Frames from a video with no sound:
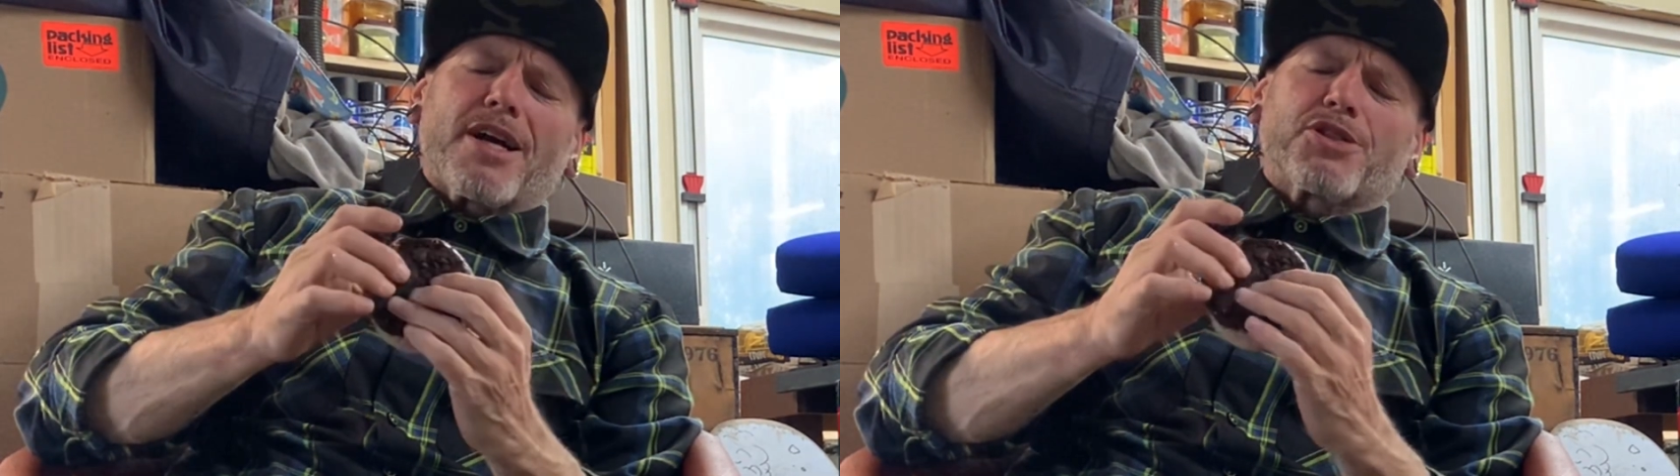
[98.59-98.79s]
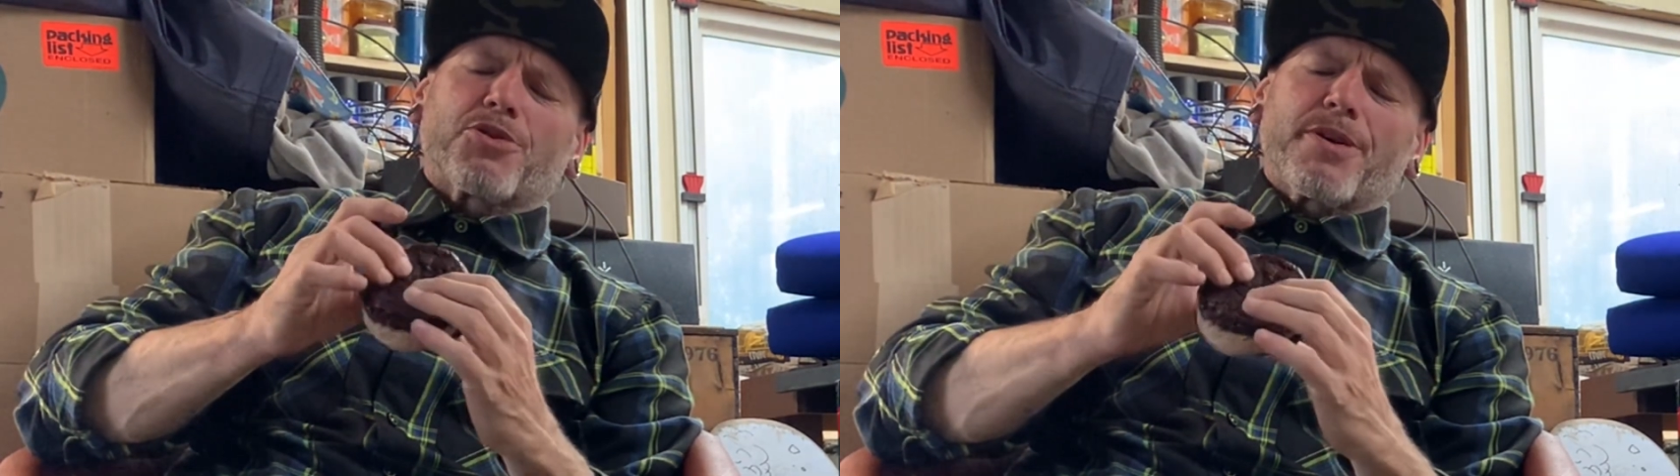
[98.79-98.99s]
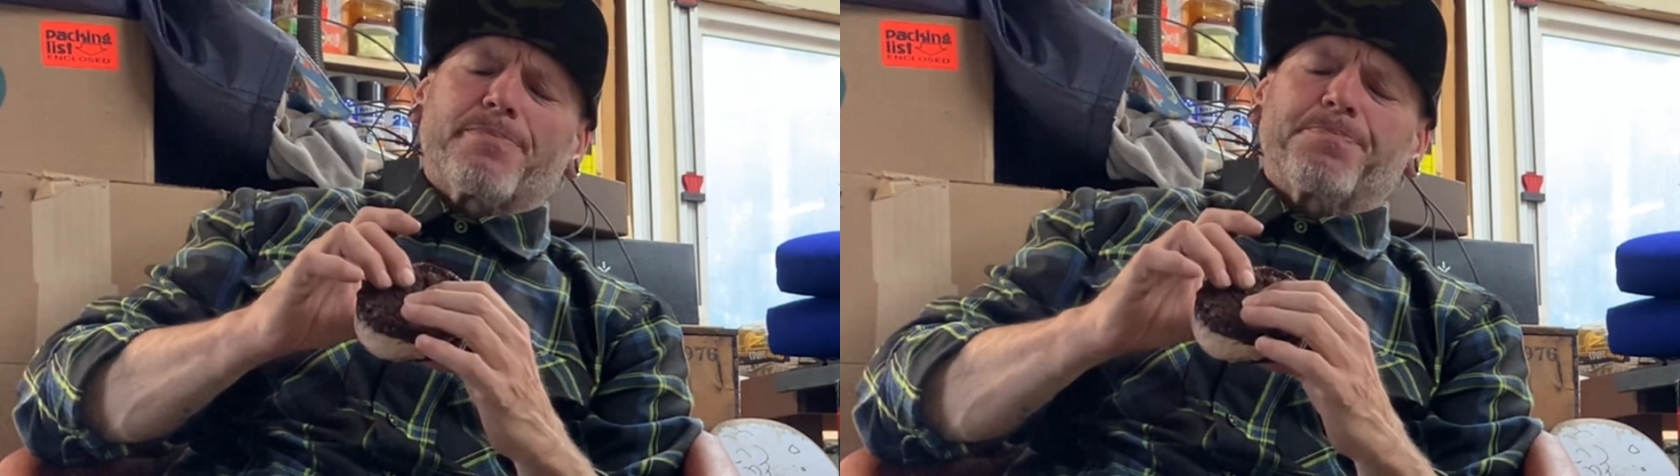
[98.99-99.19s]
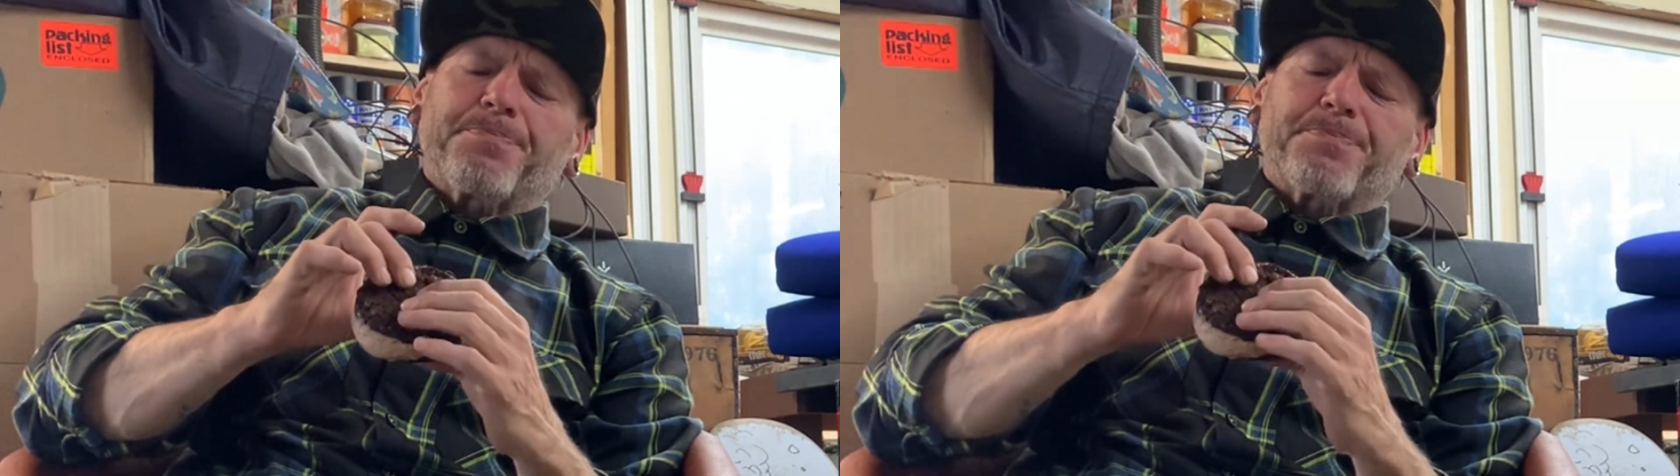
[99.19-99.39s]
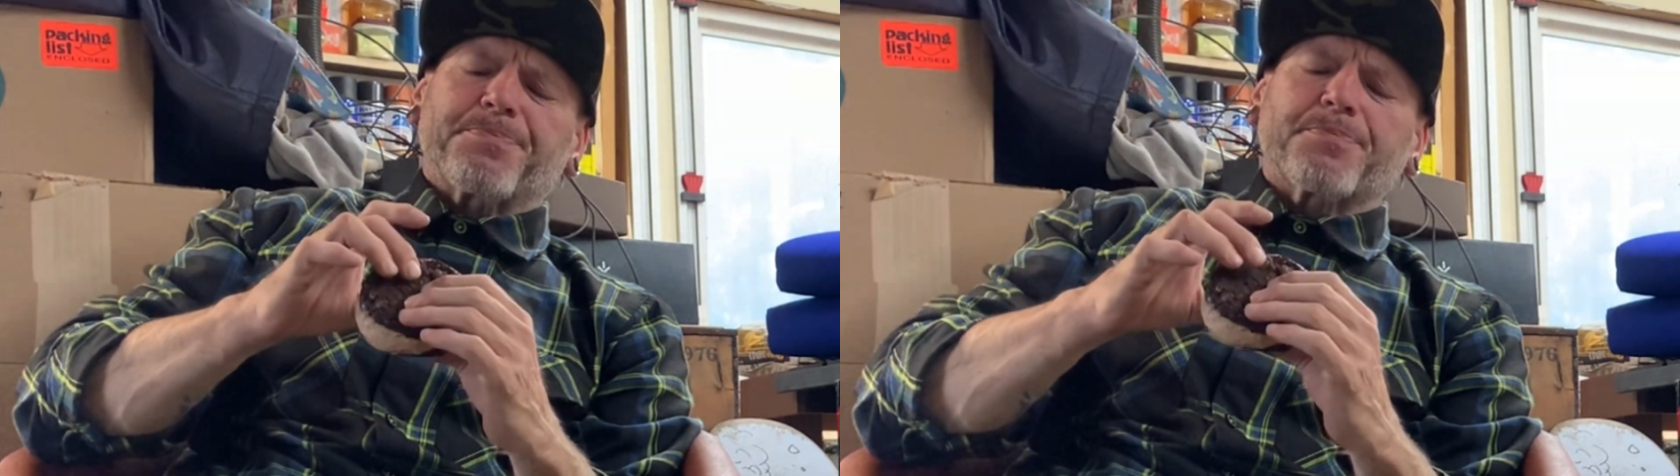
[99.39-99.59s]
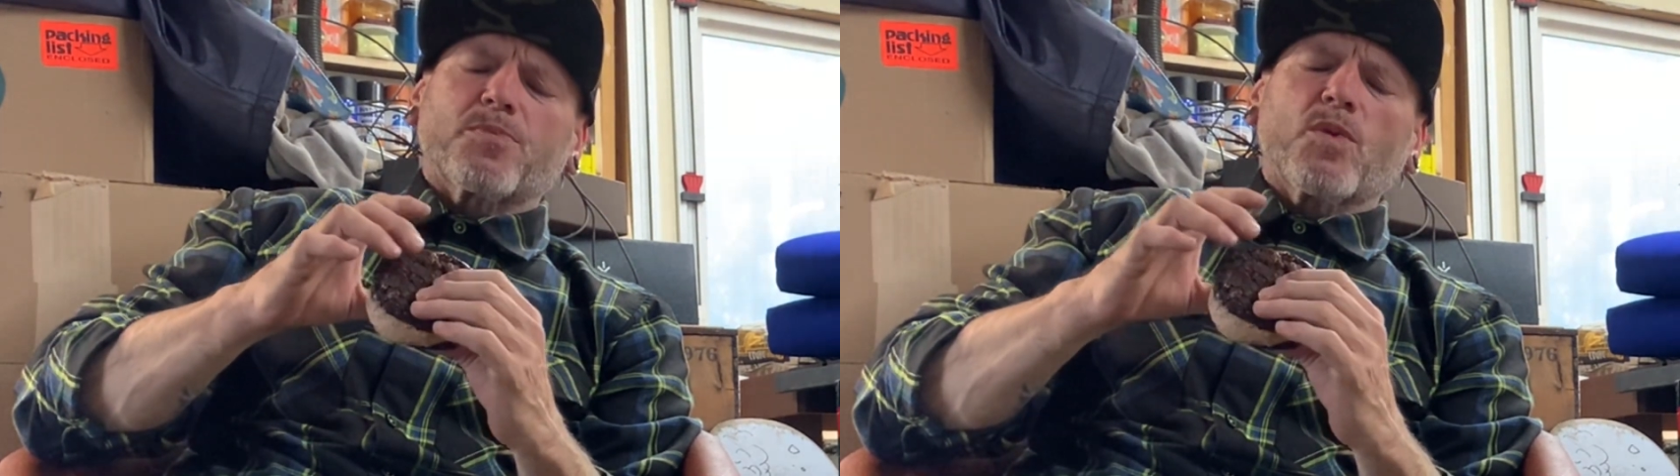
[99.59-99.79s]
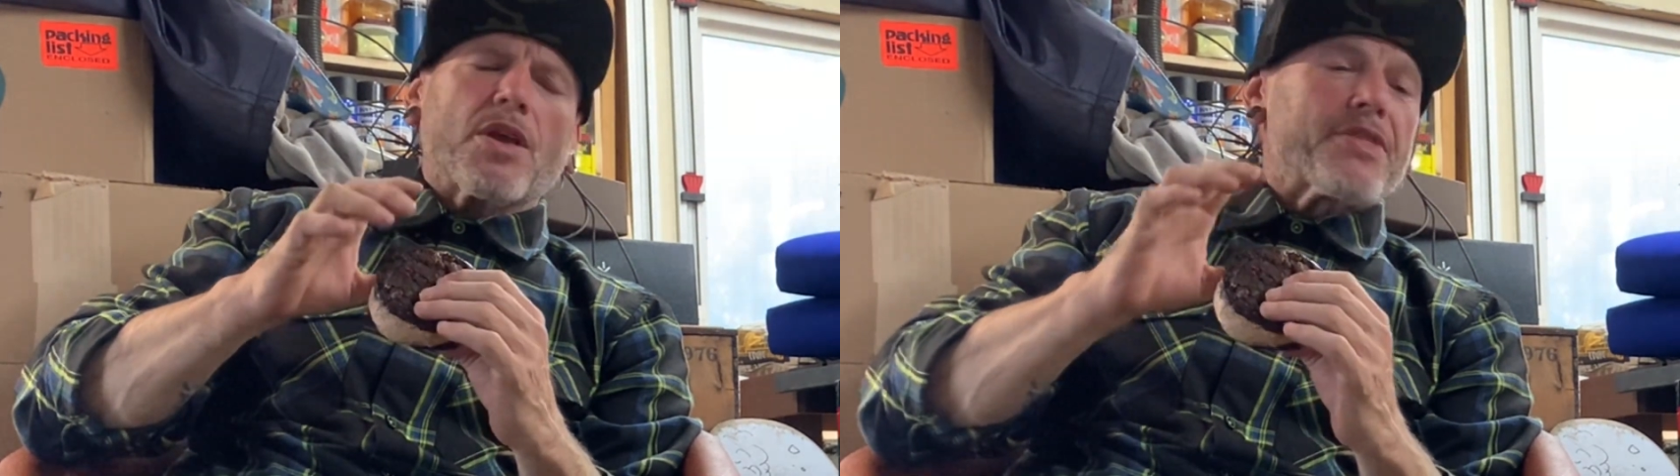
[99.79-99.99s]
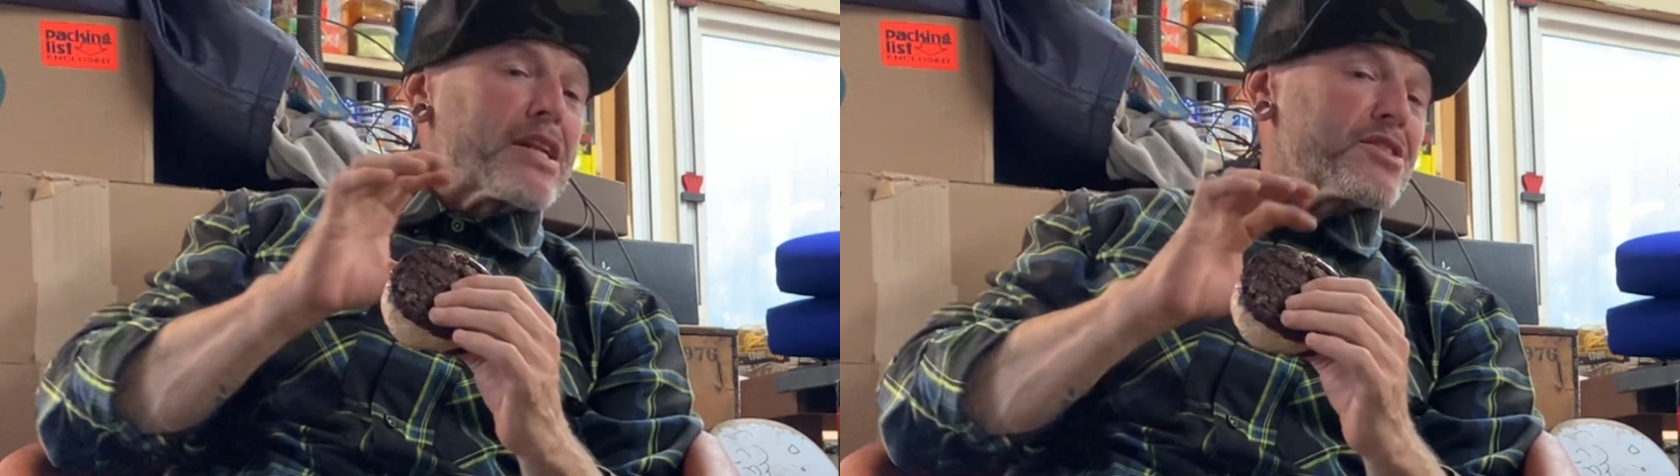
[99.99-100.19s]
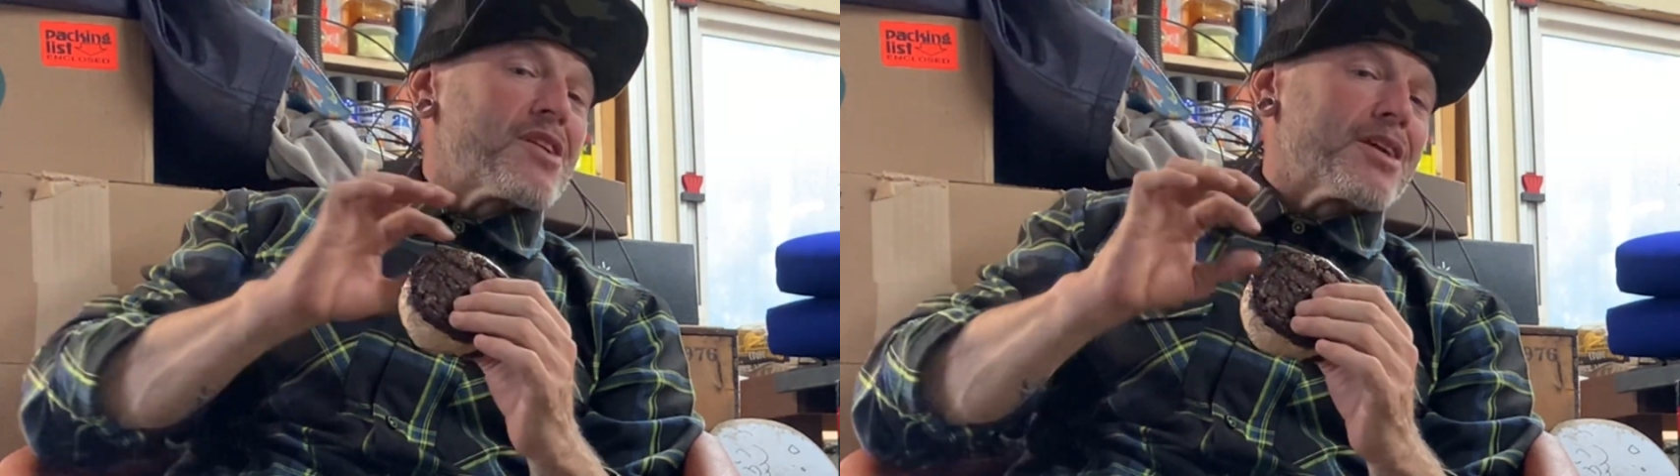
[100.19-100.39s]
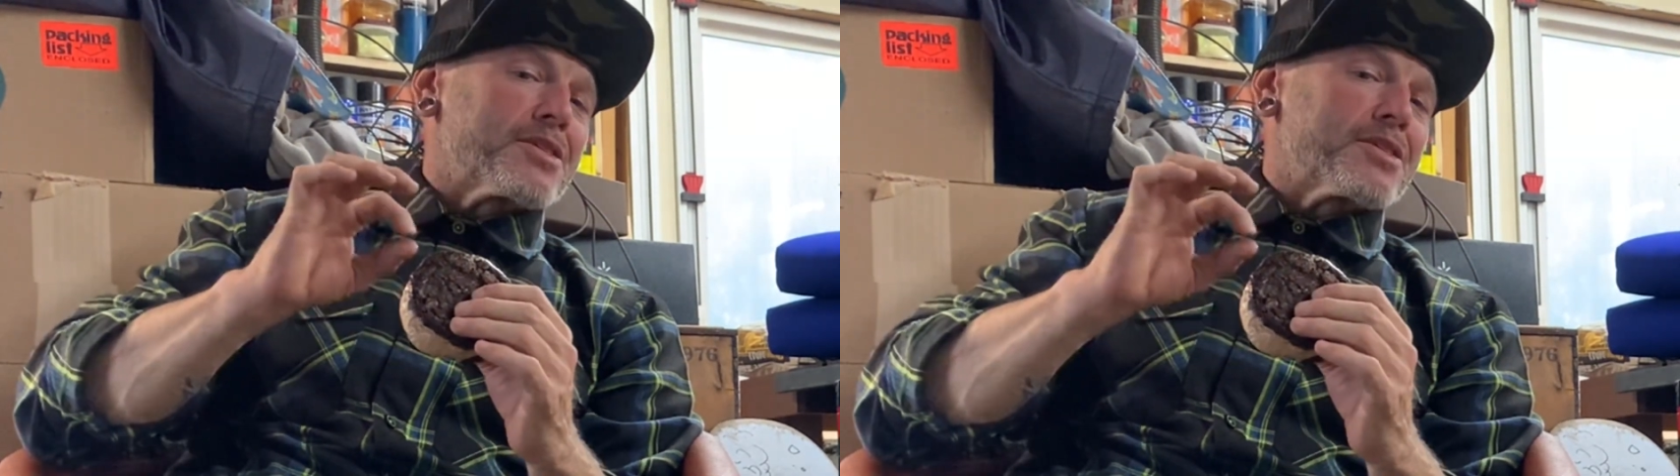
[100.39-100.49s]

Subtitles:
cream that it's not